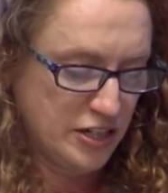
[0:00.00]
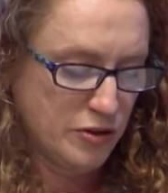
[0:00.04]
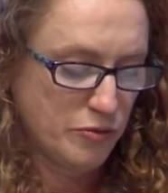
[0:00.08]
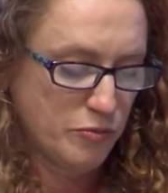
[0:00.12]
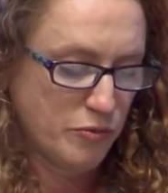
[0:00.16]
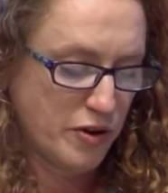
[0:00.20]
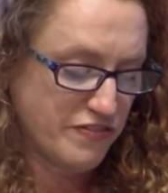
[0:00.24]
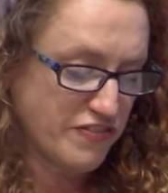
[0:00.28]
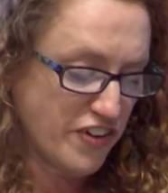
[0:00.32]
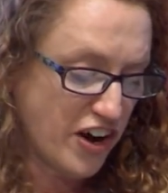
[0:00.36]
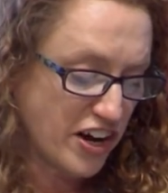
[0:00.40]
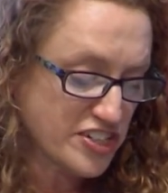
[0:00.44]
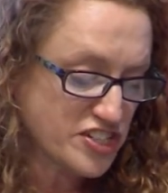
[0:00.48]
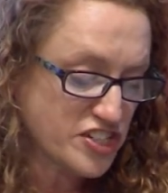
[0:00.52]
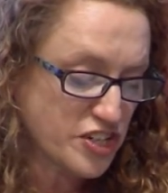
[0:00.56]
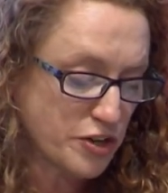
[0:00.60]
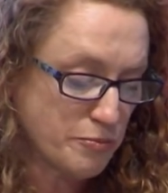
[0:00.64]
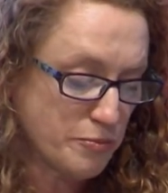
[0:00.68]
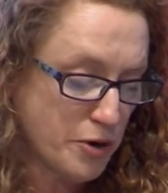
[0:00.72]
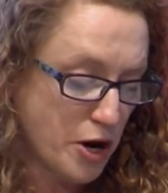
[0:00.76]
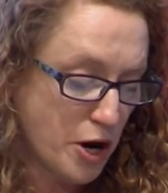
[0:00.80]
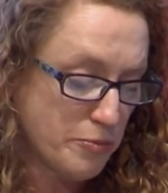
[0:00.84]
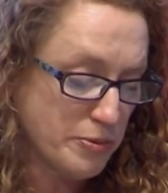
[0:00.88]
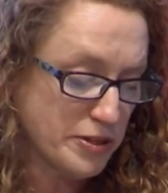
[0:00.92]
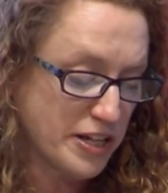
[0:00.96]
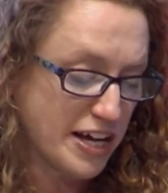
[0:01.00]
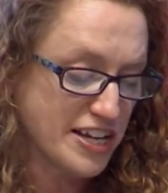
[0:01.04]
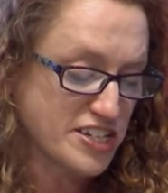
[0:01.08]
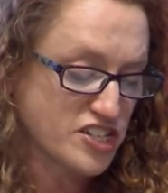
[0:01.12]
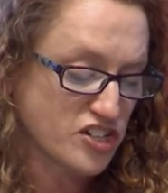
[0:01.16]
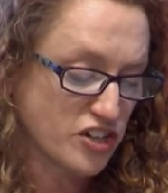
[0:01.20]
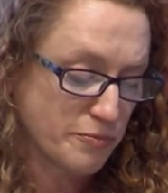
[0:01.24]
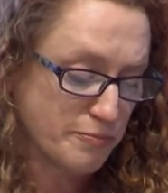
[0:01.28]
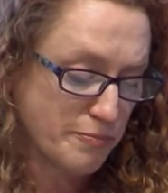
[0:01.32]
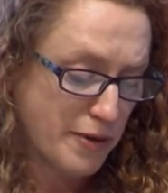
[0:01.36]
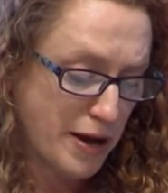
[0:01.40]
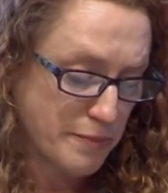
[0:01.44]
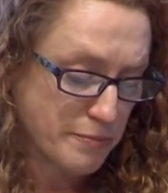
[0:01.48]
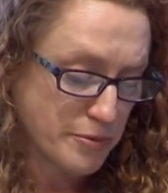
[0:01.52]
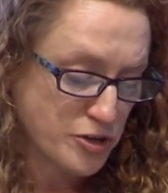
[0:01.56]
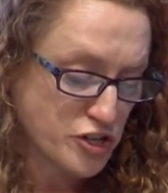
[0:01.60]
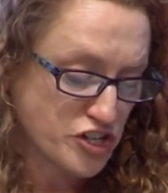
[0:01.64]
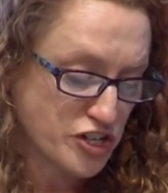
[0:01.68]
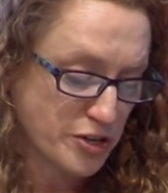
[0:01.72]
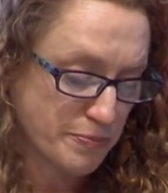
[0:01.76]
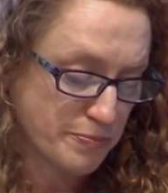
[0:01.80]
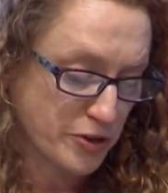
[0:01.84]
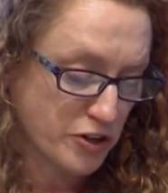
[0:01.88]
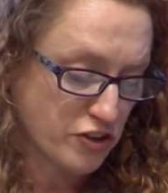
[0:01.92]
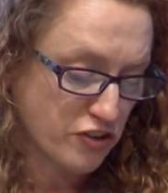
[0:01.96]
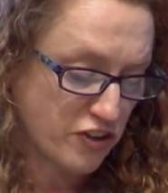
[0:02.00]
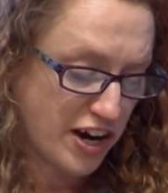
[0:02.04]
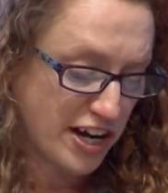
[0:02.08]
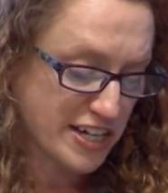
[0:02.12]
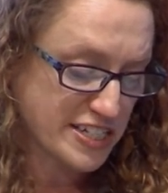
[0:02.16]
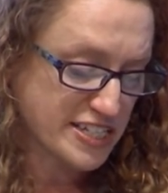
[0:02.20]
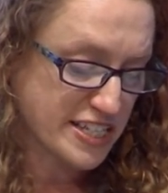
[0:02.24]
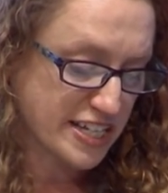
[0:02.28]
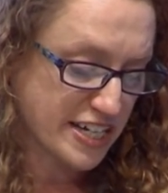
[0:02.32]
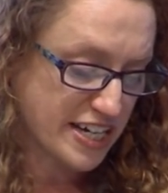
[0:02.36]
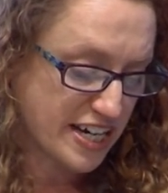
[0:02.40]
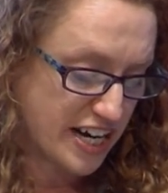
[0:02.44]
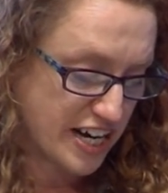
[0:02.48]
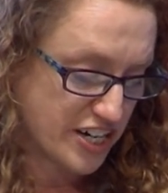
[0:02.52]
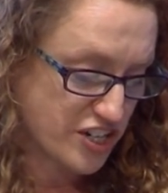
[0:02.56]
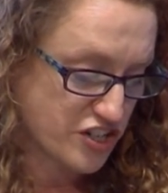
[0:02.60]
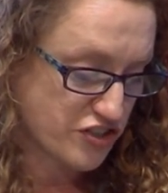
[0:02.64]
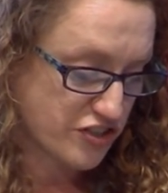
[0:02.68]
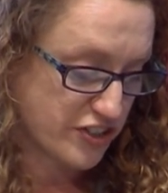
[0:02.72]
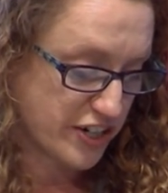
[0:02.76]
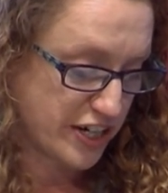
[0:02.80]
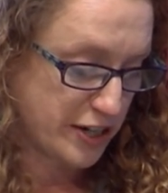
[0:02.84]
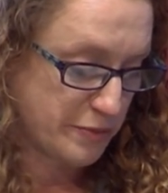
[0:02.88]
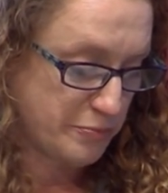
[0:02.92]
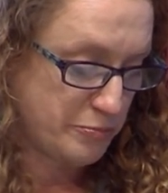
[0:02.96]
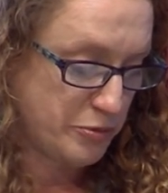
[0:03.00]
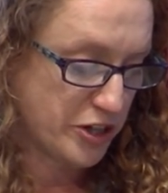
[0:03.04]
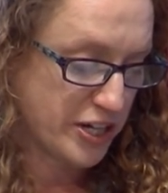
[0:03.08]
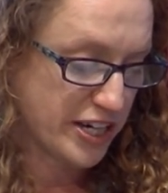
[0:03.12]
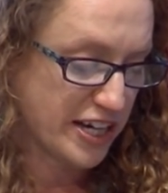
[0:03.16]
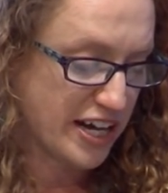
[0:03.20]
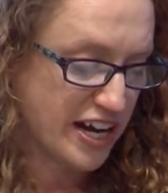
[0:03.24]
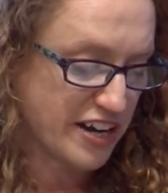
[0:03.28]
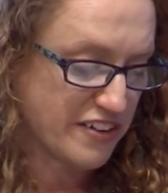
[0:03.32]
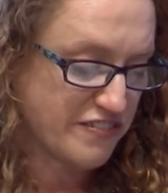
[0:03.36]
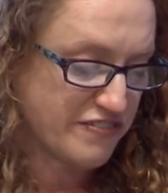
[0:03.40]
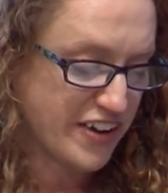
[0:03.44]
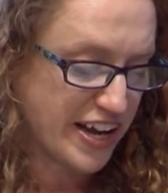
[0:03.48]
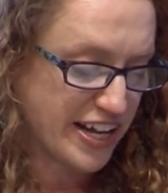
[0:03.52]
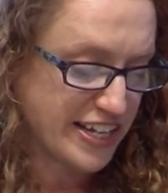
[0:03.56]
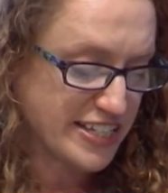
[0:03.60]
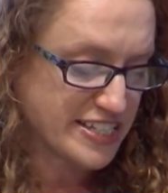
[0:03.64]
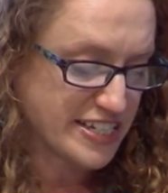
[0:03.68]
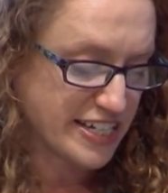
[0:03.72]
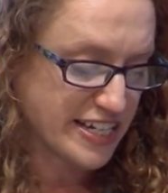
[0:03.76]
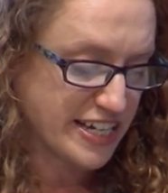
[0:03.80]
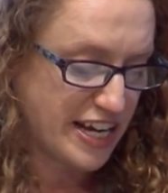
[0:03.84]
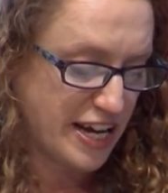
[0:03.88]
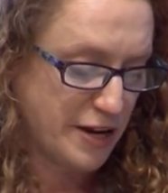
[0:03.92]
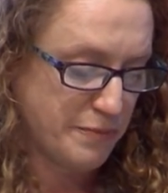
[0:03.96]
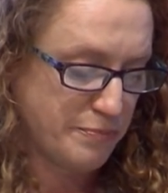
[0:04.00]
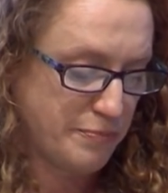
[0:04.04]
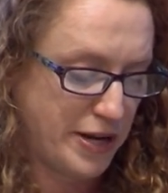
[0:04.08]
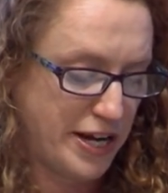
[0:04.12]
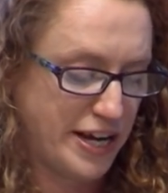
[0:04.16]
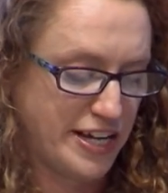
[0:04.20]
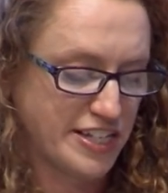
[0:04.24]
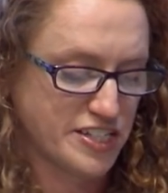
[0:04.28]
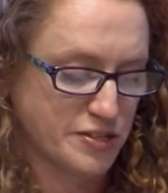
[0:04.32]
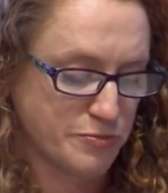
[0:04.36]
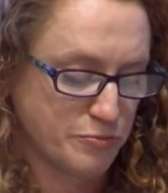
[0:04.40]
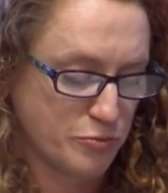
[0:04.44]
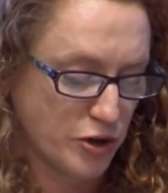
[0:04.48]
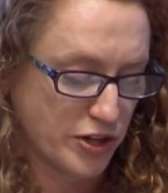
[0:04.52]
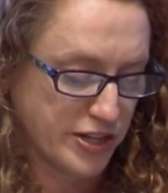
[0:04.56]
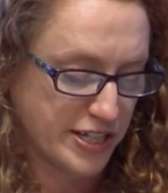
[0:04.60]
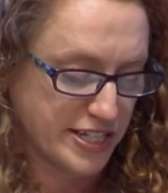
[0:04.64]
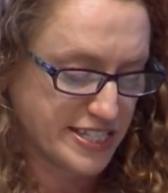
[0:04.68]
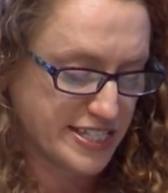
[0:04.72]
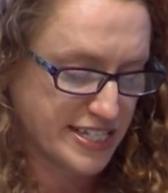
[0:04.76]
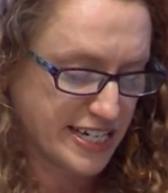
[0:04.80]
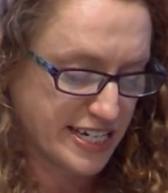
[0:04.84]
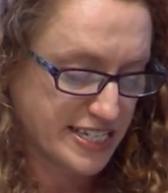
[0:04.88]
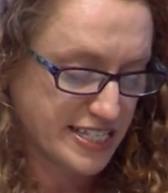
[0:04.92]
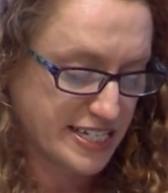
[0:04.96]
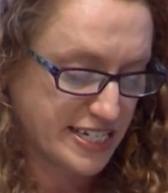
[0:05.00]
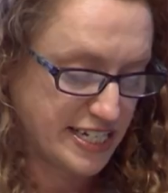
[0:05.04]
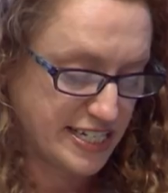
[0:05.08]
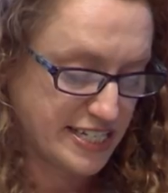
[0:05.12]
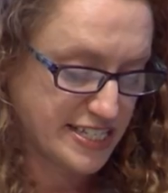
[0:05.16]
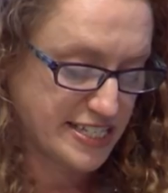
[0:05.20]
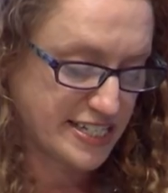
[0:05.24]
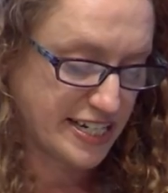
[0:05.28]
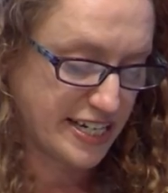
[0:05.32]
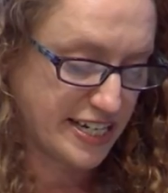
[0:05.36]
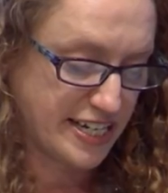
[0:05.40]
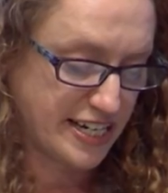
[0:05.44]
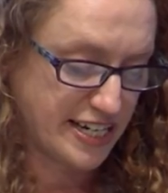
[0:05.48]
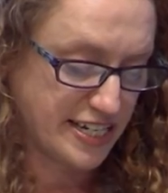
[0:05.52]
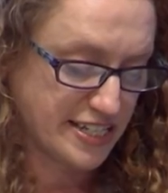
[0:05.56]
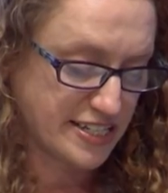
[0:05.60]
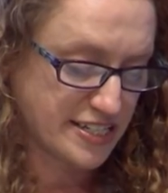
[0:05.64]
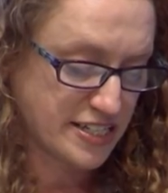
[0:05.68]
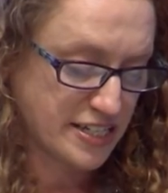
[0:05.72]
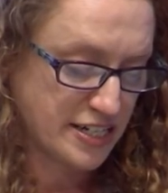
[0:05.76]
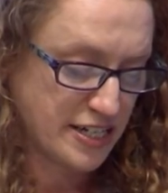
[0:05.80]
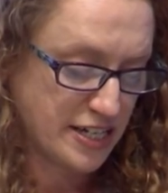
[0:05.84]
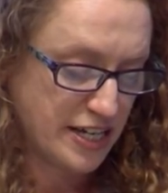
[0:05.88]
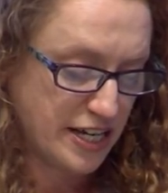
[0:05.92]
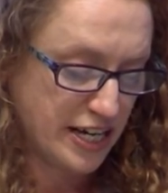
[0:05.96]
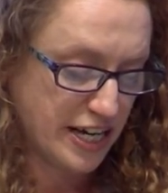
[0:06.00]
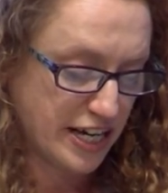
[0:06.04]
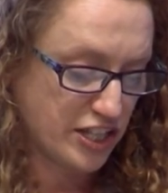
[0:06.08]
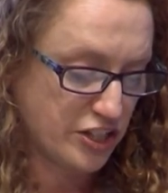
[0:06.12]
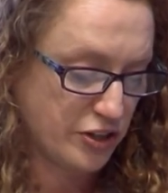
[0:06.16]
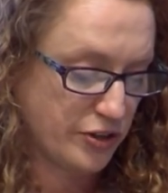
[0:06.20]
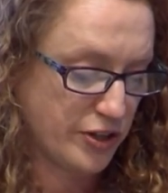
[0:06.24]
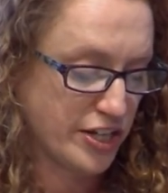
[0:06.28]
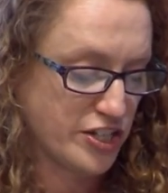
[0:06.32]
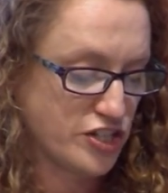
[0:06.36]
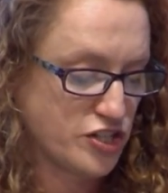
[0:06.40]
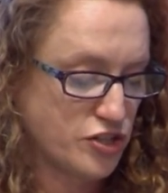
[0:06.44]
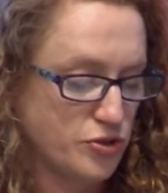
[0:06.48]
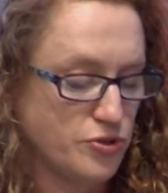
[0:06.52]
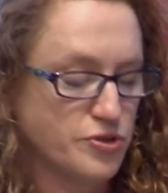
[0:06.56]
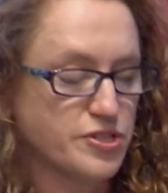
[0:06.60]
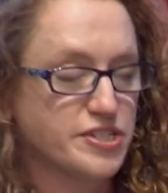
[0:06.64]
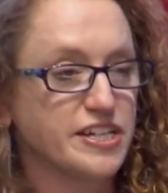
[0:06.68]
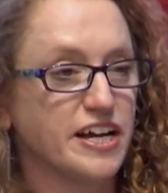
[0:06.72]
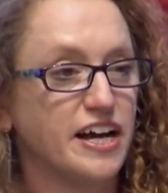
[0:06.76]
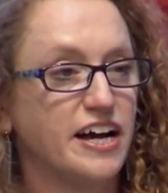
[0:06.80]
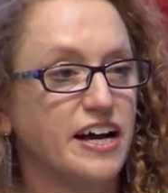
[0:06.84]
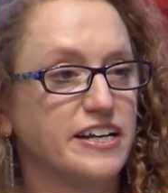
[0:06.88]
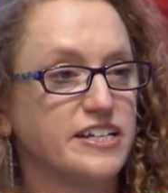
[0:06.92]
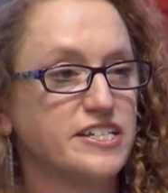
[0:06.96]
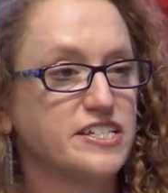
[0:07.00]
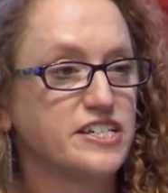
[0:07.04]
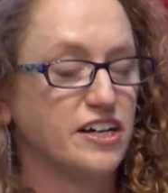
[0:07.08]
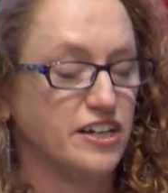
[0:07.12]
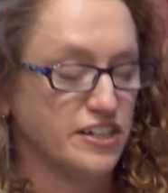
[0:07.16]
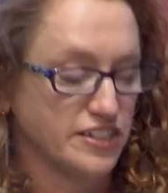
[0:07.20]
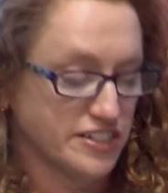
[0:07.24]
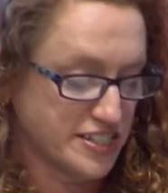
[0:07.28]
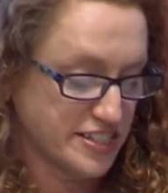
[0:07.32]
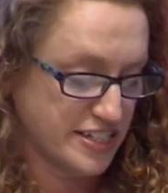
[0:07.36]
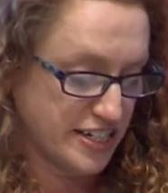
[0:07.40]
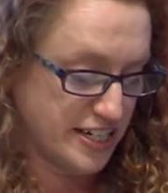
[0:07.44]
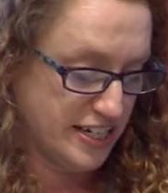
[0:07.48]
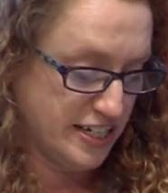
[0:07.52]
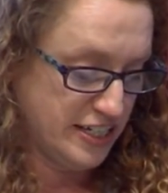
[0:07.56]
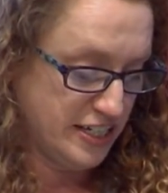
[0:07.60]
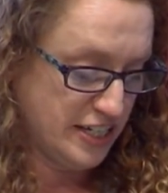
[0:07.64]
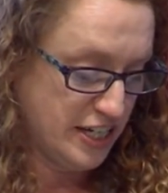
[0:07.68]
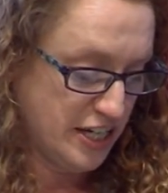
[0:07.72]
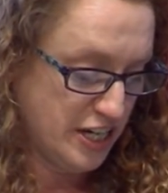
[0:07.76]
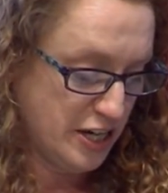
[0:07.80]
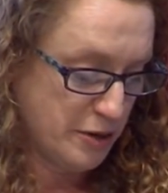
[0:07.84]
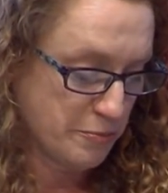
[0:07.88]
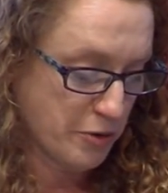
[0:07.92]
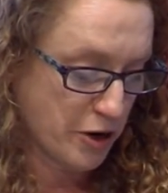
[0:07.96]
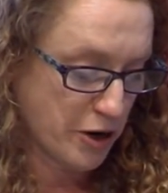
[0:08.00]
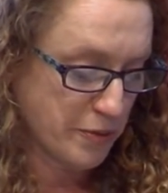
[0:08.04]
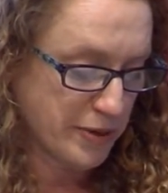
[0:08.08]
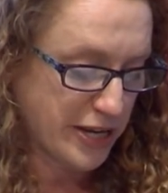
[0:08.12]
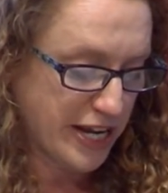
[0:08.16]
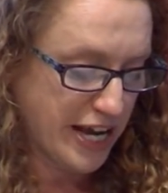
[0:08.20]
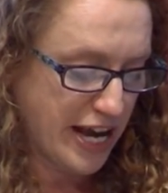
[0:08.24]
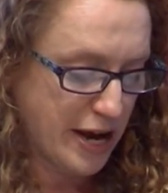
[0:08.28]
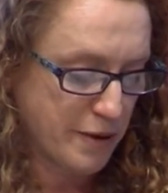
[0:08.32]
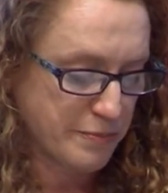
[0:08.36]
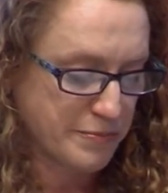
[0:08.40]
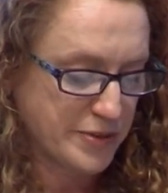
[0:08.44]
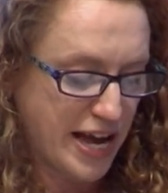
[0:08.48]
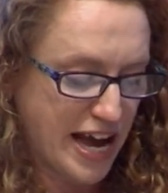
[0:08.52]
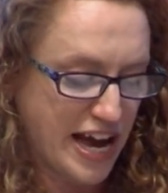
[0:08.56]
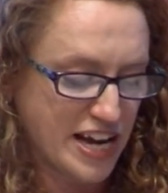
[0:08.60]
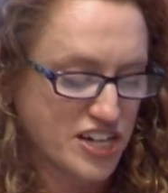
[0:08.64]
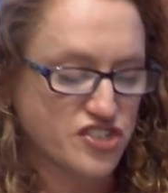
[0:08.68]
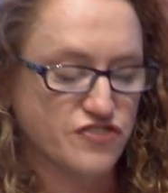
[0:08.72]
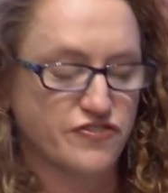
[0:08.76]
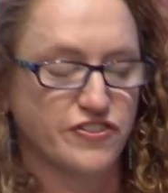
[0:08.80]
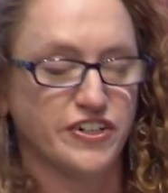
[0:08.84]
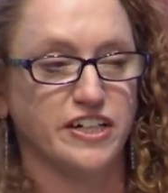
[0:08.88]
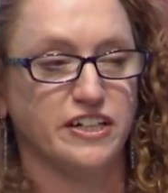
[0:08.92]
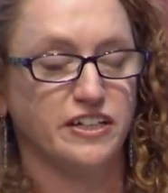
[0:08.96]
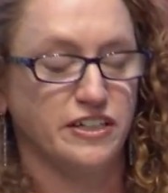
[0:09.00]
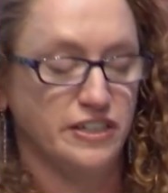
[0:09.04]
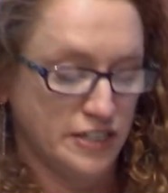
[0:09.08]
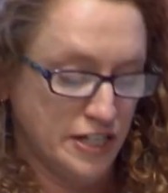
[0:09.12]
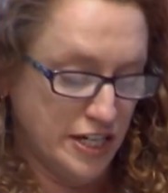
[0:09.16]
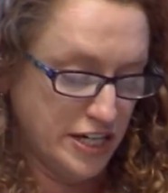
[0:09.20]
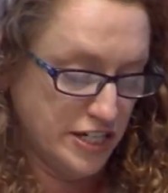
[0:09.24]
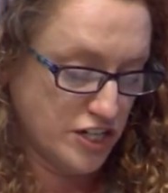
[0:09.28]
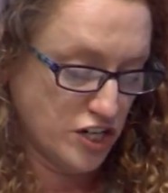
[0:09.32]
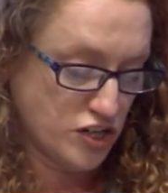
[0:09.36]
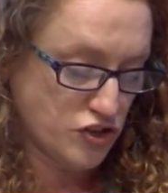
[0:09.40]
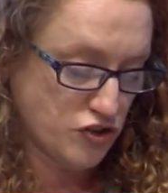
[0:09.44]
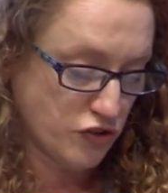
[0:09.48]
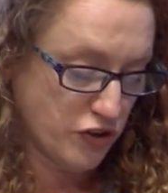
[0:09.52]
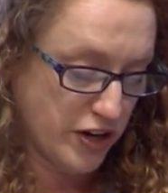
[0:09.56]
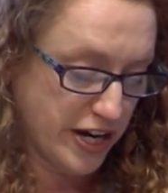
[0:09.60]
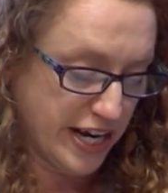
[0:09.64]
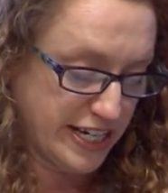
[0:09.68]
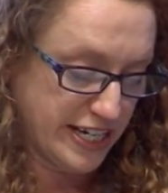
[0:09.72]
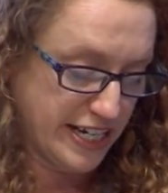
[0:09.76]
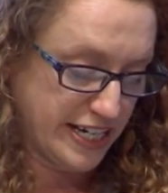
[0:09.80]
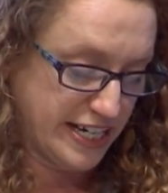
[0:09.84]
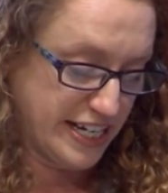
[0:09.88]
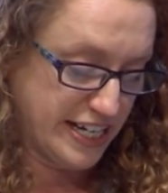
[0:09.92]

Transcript: We've also mobilized our membership across the country, putting on events and campaigns in more than 16 cities, including Tucson, Tulsa, Birmingham, Nashville, Detroit, and